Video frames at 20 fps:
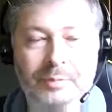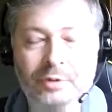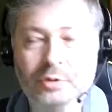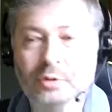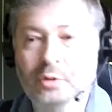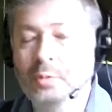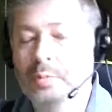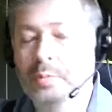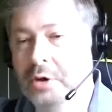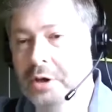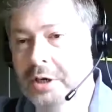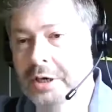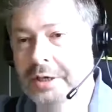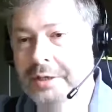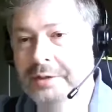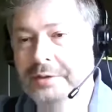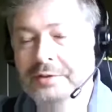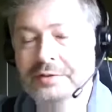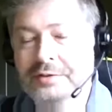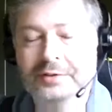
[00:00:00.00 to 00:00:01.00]

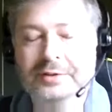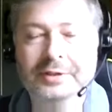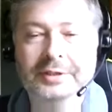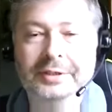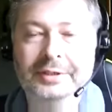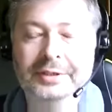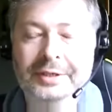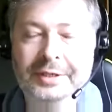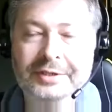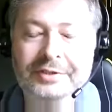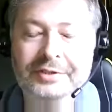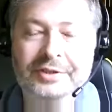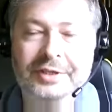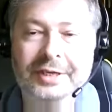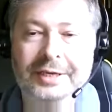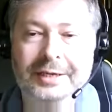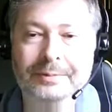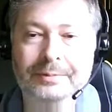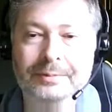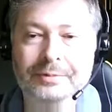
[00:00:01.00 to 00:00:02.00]
coupons,
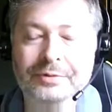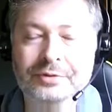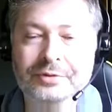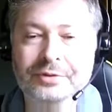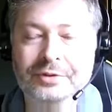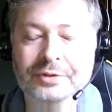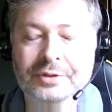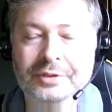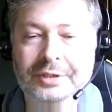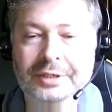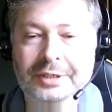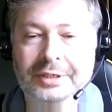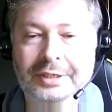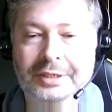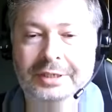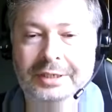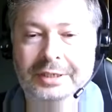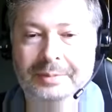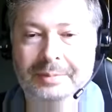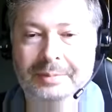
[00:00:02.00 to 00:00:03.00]
discounts,
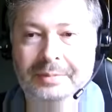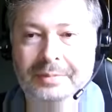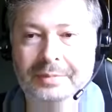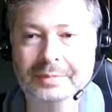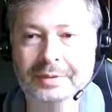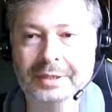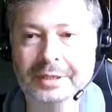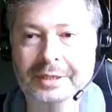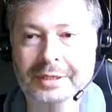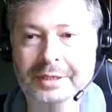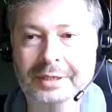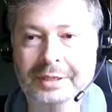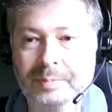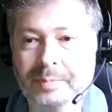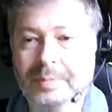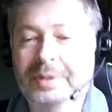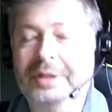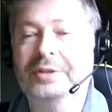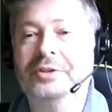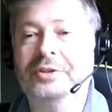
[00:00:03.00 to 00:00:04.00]
and
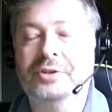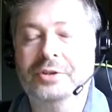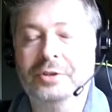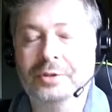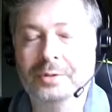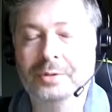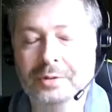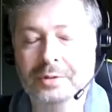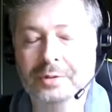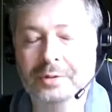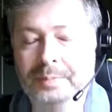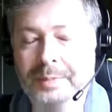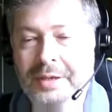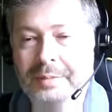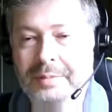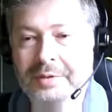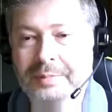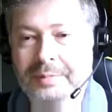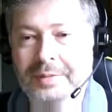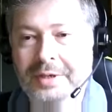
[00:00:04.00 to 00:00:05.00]
multitude of
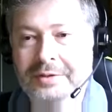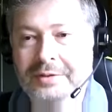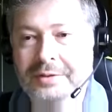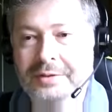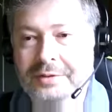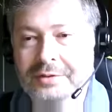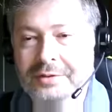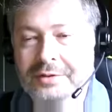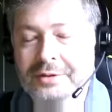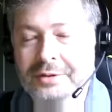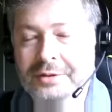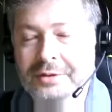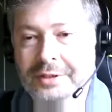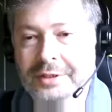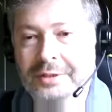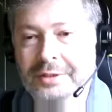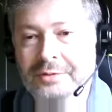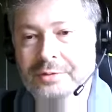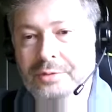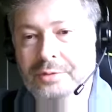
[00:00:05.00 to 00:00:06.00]
payment methods,
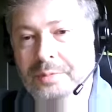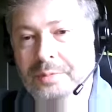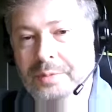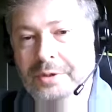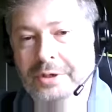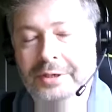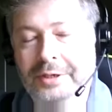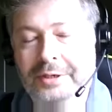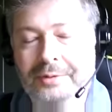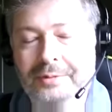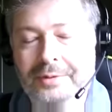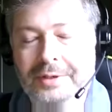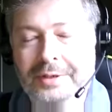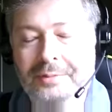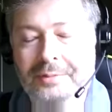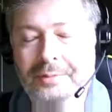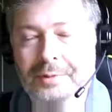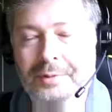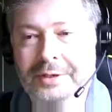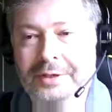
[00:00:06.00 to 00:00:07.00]
third party or
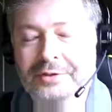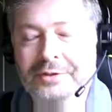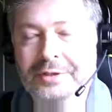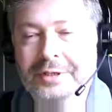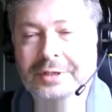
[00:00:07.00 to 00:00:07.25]
otherwise.